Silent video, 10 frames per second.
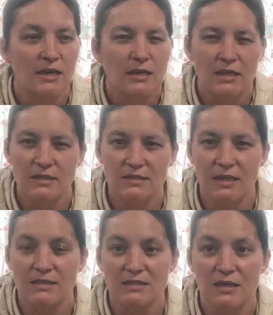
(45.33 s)
things
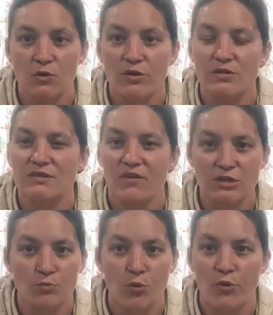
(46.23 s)
like seed oils,
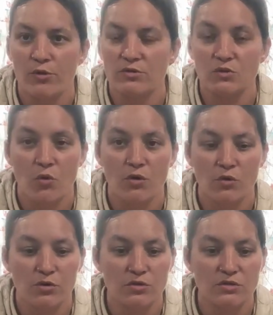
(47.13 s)
vegetable oils, corn
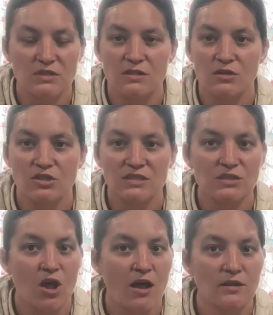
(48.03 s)
oils,
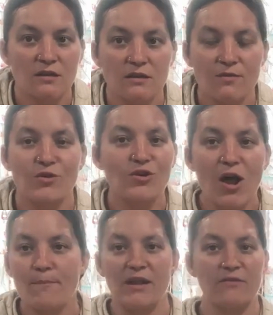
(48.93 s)
they're
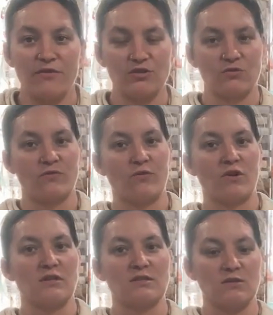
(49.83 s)
not beneficial for
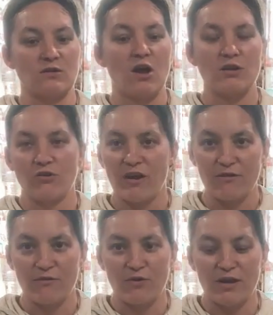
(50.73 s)
us. They're not great
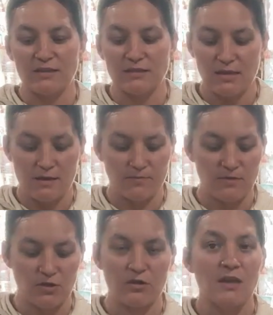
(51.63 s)
for us.
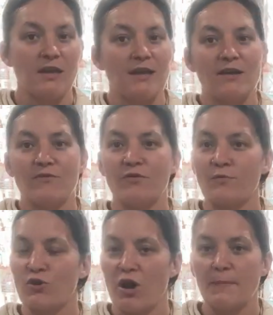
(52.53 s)
They're from
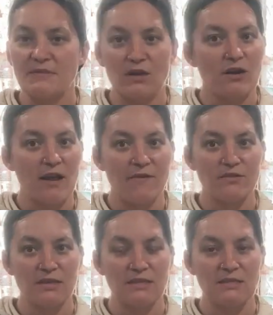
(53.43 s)
crops that are
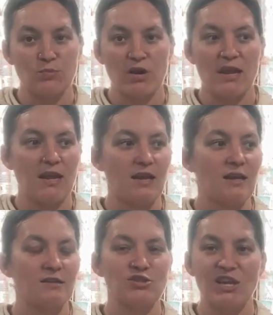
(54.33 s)
heavily sprayed,
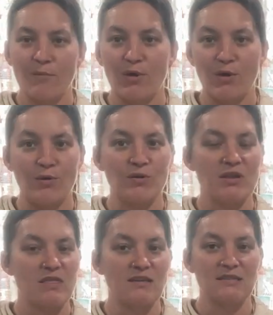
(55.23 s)
GMO'd,
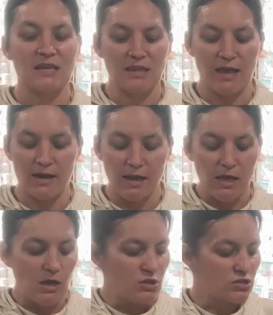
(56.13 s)
things like that.
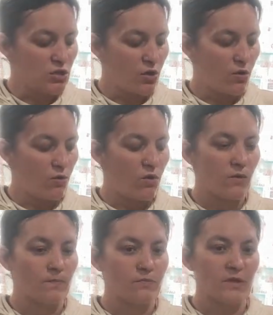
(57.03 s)
So
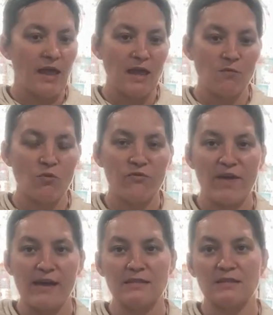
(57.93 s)
animal
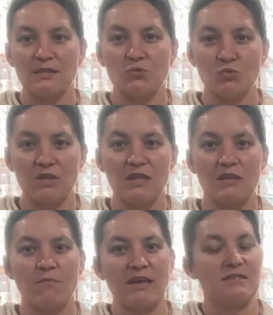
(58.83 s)
fats is really the
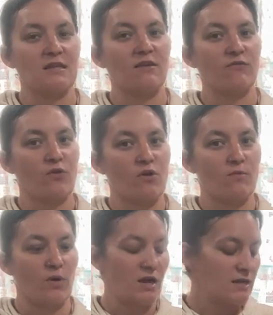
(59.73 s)
best thing for our
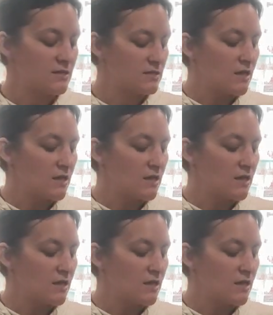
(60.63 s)
bodies.